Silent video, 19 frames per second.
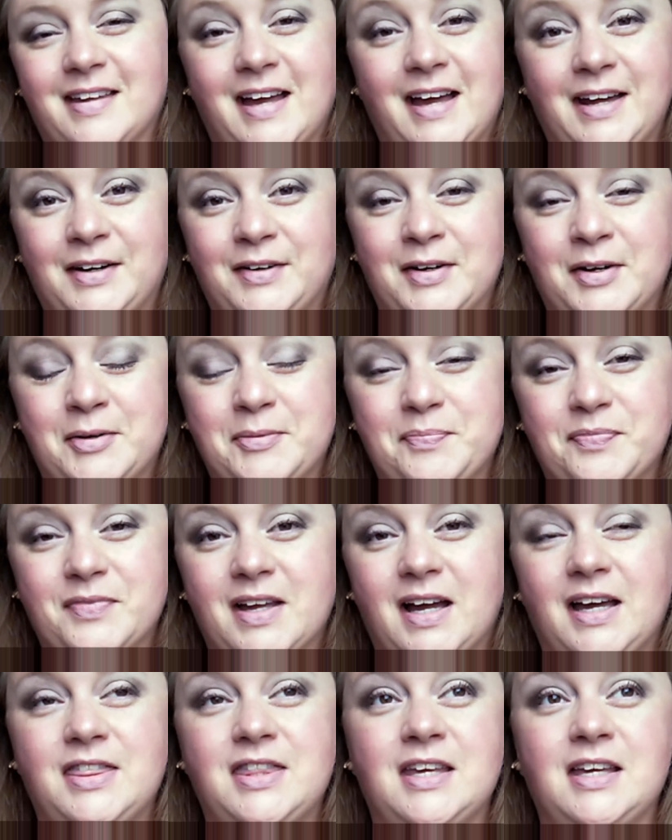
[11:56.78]
I don't know.
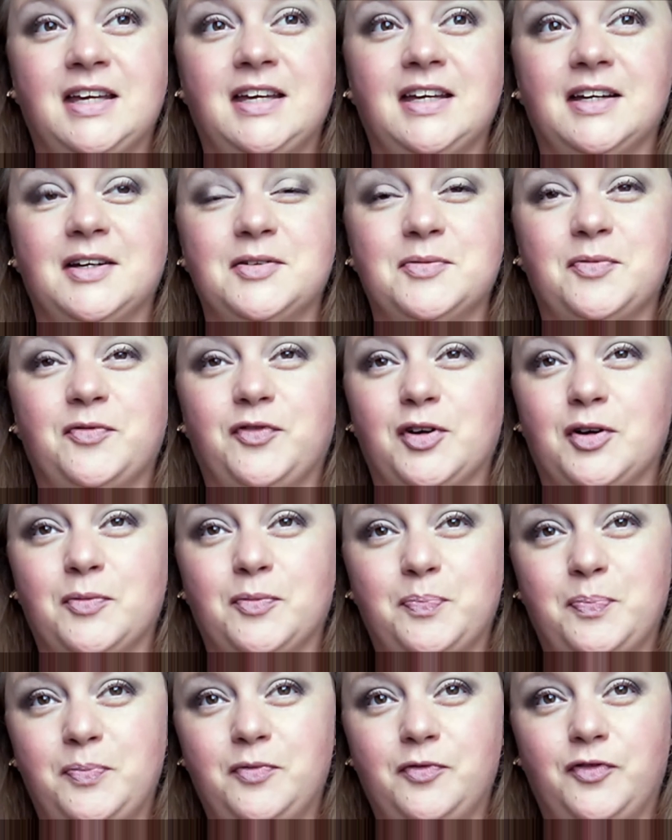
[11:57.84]
I think
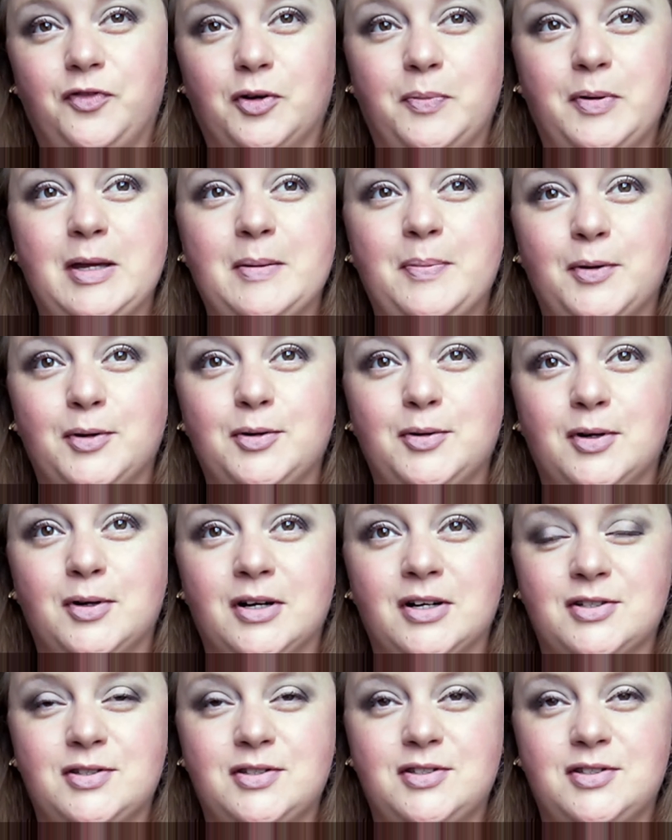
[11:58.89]
for for people who
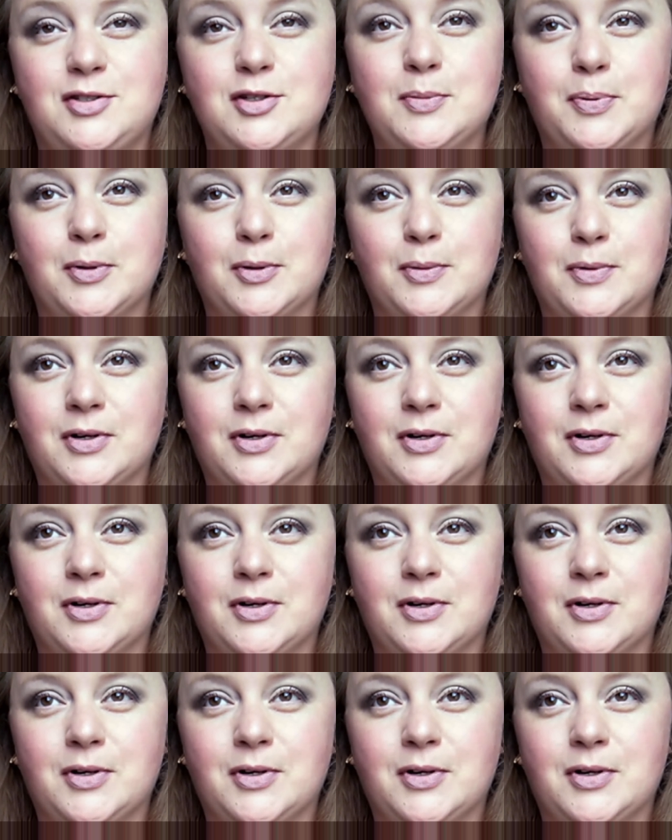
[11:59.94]
are super